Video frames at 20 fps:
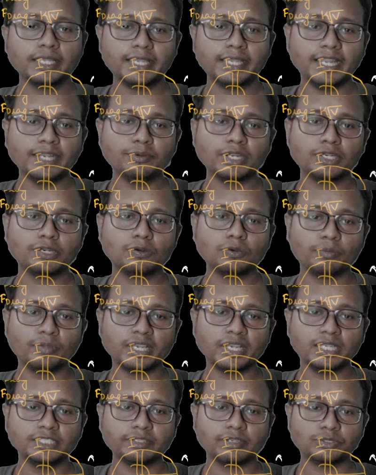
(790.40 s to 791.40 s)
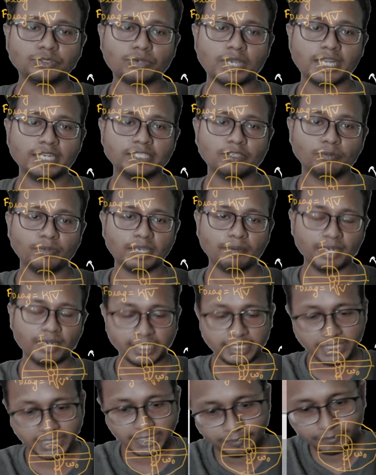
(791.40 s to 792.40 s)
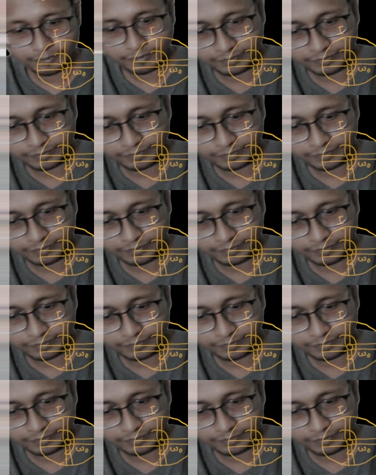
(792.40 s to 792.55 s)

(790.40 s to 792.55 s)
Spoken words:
K into under root omega is equals to R d omega by dt.